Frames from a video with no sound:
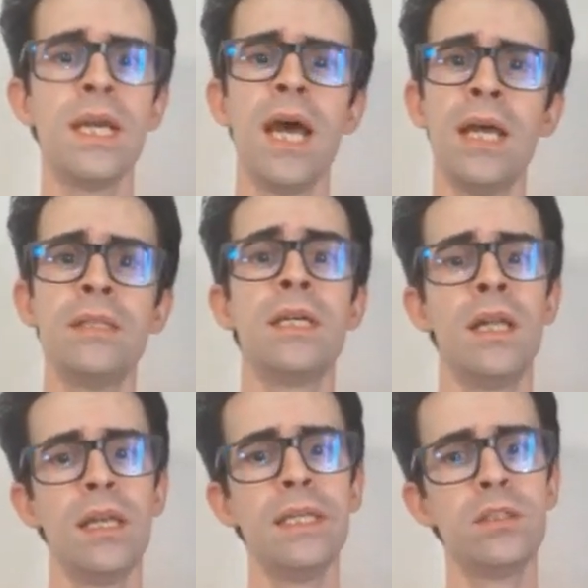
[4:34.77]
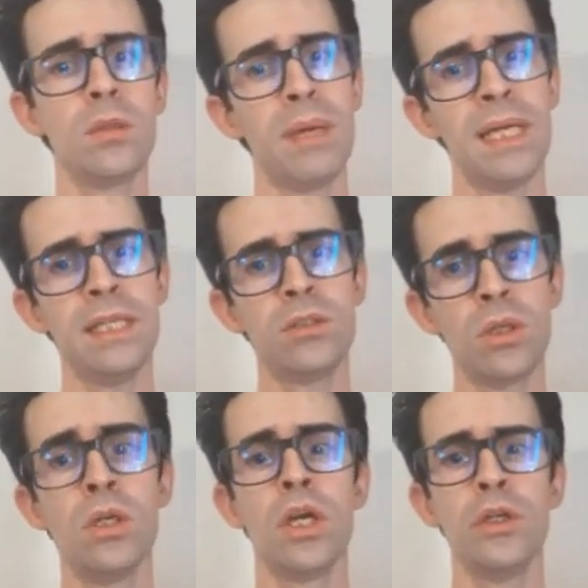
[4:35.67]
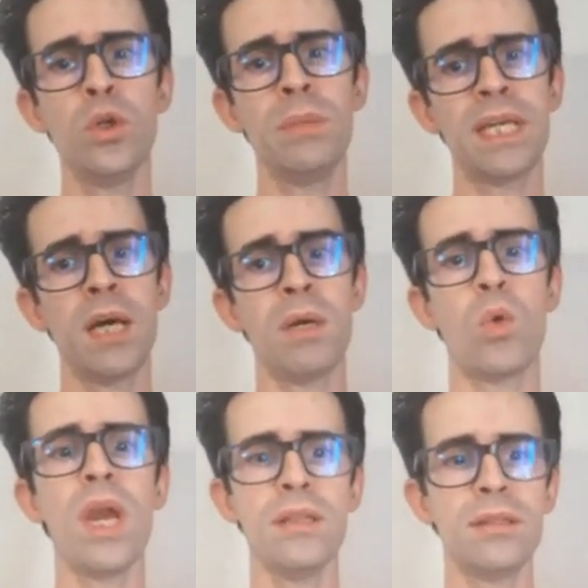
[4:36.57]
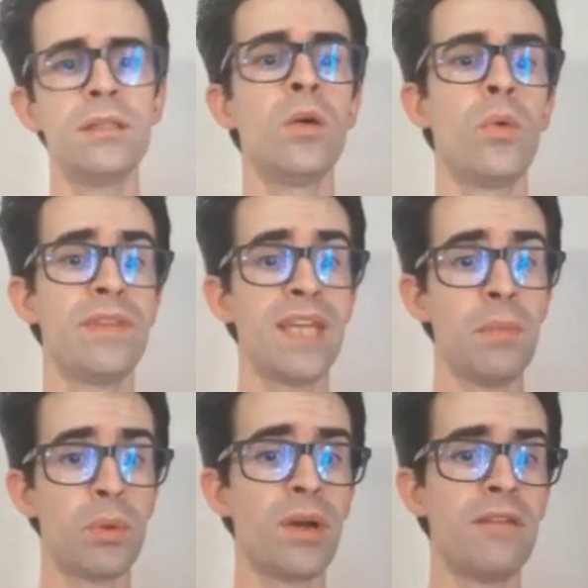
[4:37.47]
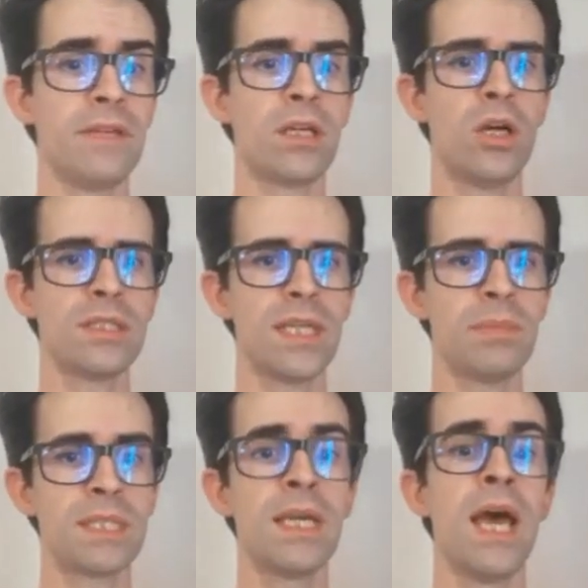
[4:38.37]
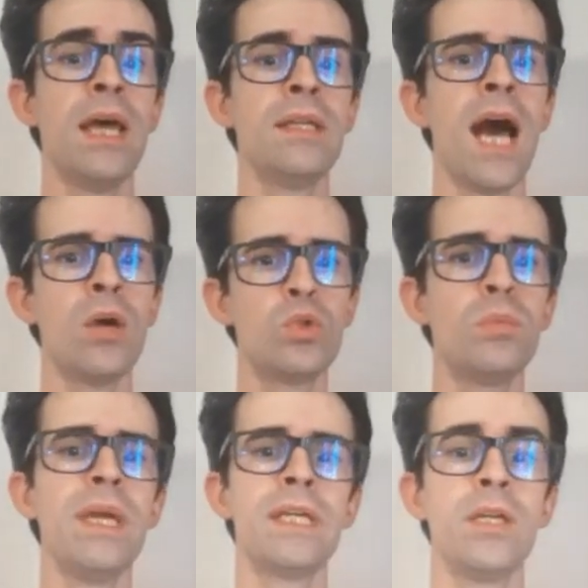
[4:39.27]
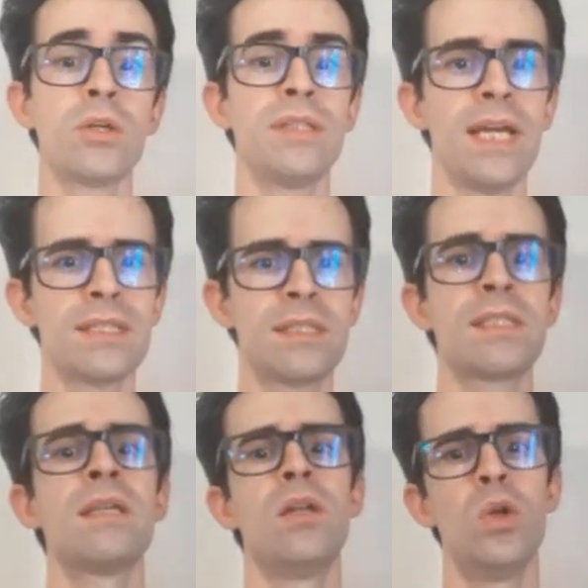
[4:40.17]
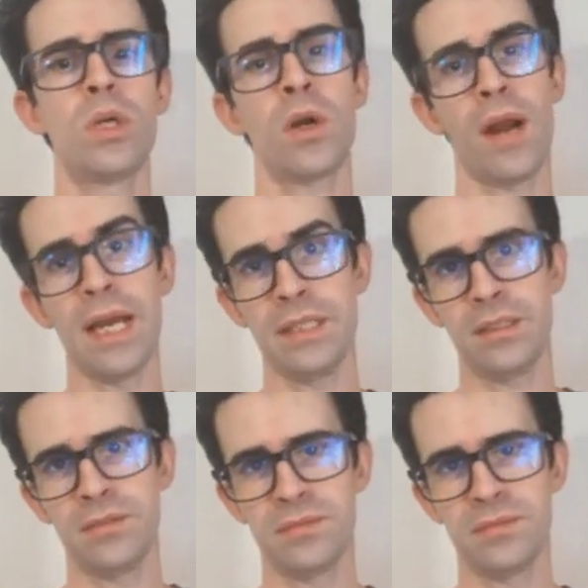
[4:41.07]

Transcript: and little by little, you'll become acquainted with typographic concepts and how to make your texts look right.